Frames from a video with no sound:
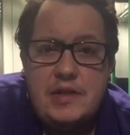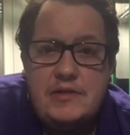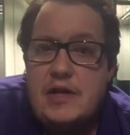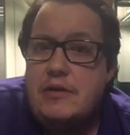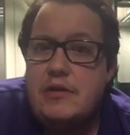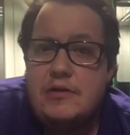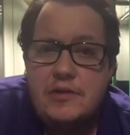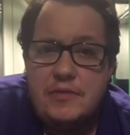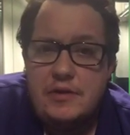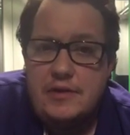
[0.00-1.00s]
tell you
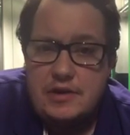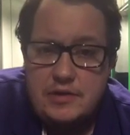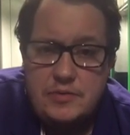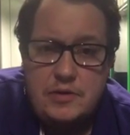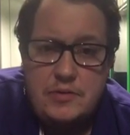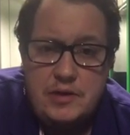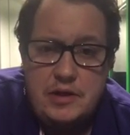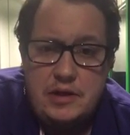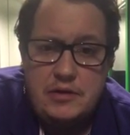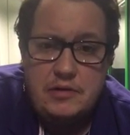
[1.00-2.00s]
some of the things that we're
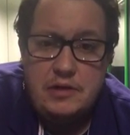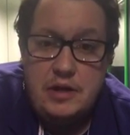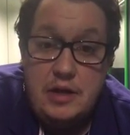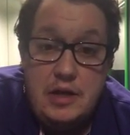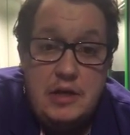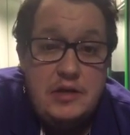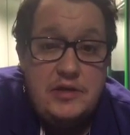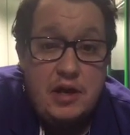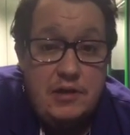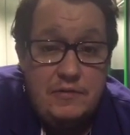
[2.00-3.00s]
working on.
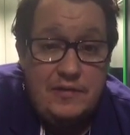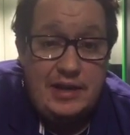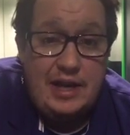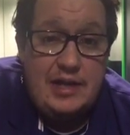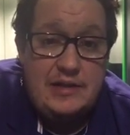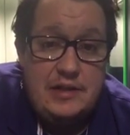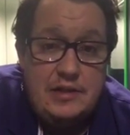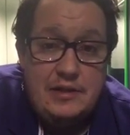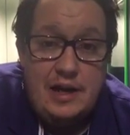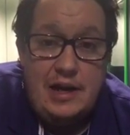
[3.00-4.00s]
So hopefully, Katie,
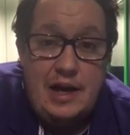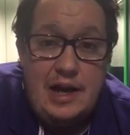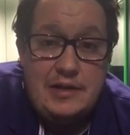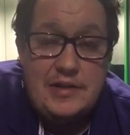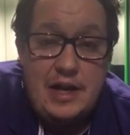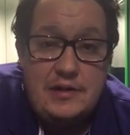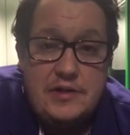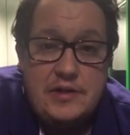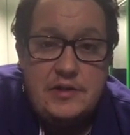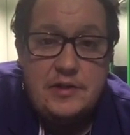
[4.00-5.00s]
that has
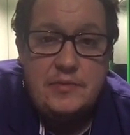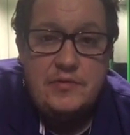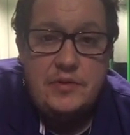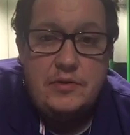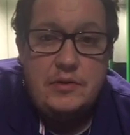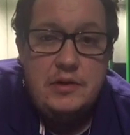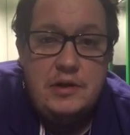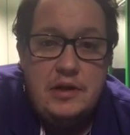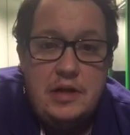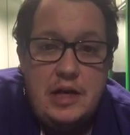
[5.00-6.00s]
answered some of your
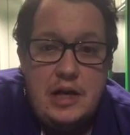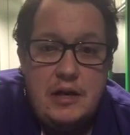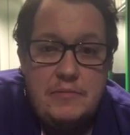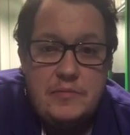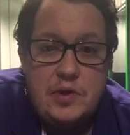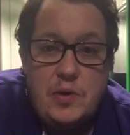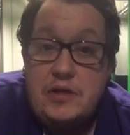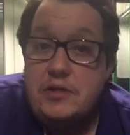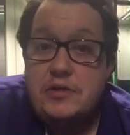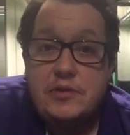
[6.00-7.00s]

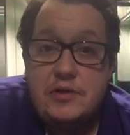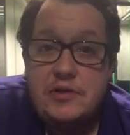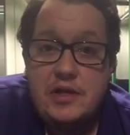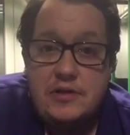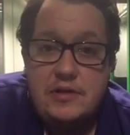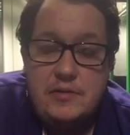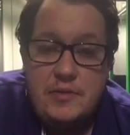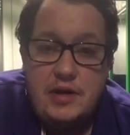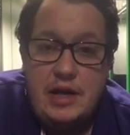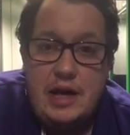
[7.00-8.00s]
questions or concerns that you
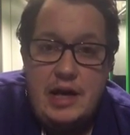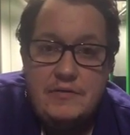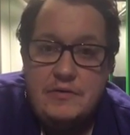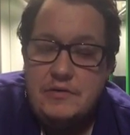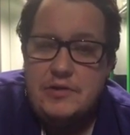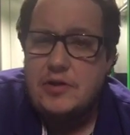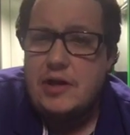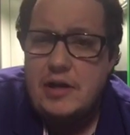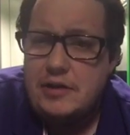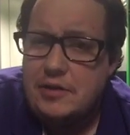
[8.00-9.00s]
might have. Sorry,
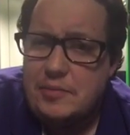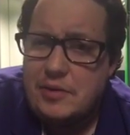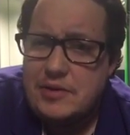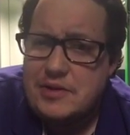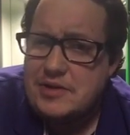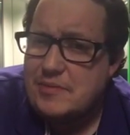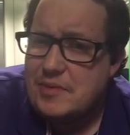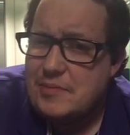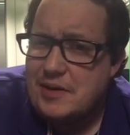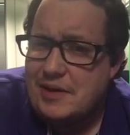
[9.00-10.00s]
I do apologise, that
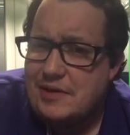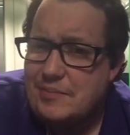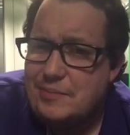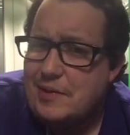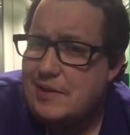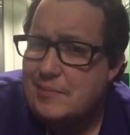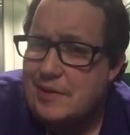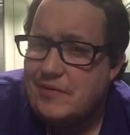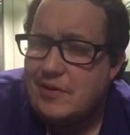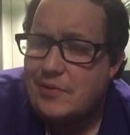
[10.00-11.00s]
might be been a
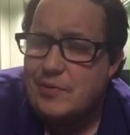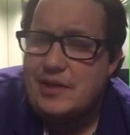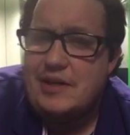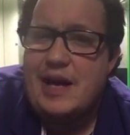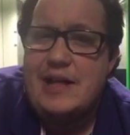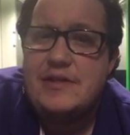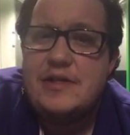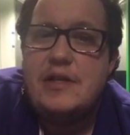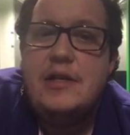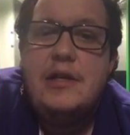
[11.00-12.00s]
bit of a long-winded answer,